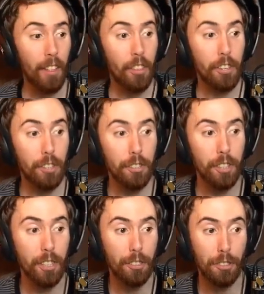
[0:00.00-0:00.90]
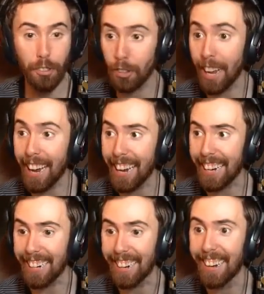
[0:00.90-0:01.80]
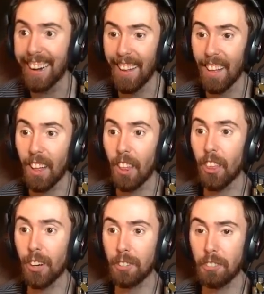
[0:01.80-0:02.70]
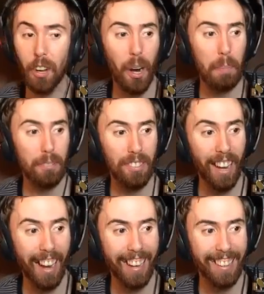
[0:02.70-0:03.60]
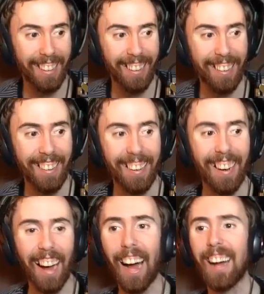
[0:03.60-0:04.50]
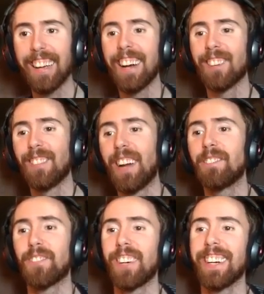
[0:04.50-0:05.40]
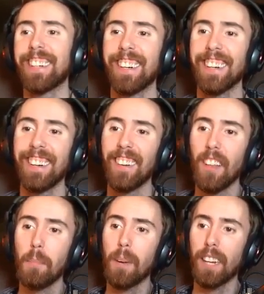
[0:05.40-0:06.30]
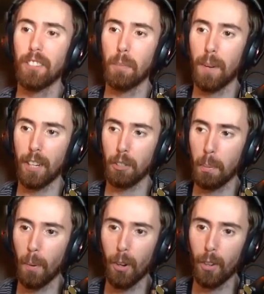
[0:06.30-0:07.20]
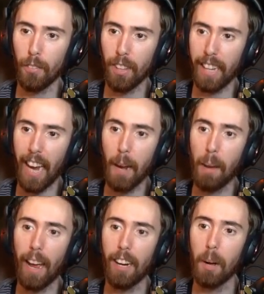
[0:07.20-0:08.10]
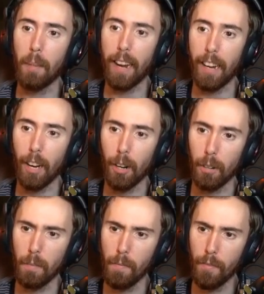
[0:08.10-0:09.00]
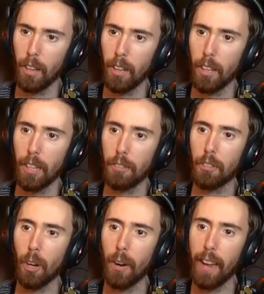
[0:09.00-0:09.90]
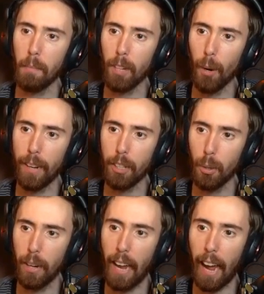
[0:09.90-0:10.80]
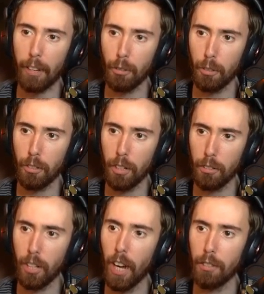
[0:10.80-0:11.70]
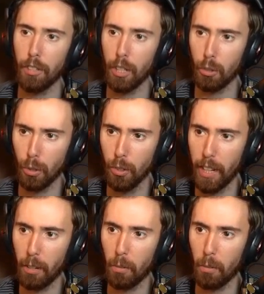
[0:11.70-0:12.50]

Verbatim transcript: This is insane. They're so upset. I got free, dude, because the biggest promoter of the game, LMAO. So him going to an exorcist, cussing, drooling